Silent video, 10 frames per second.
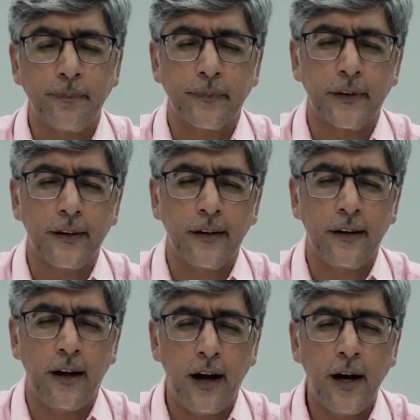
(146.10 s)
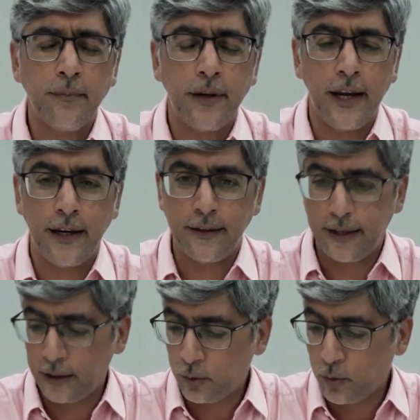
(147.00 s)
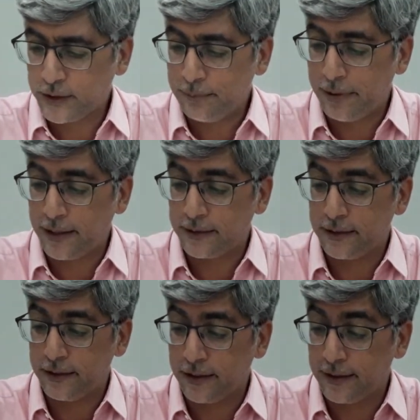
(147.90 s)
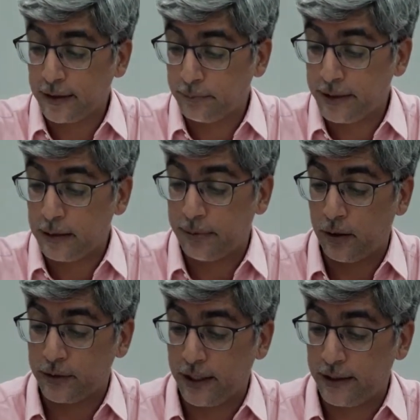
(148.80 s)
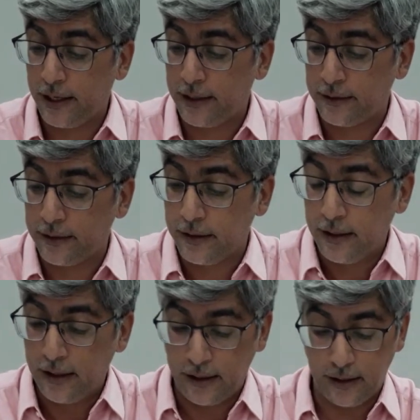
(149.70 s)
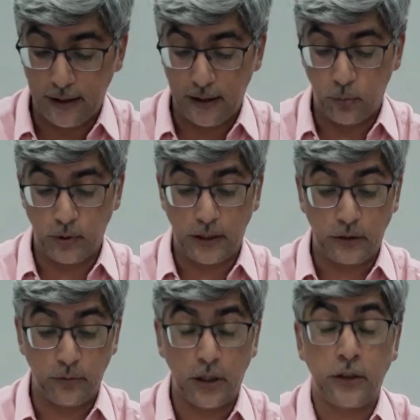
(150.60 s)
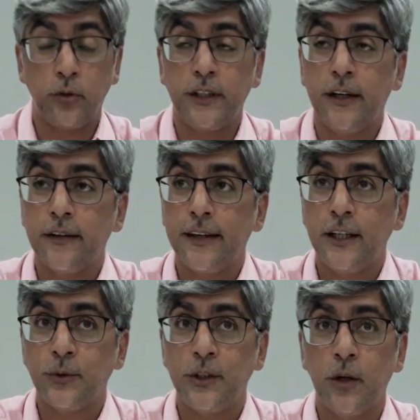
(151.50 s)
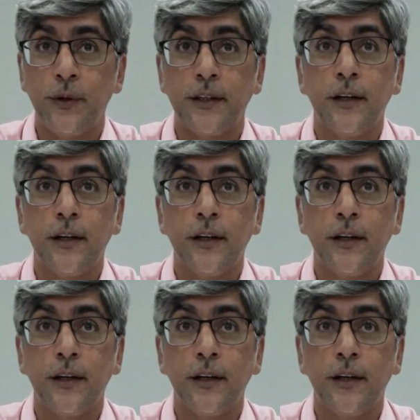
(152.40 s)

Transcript: harm and cause imbalance in the earth and bring about an end to the earth as we know it.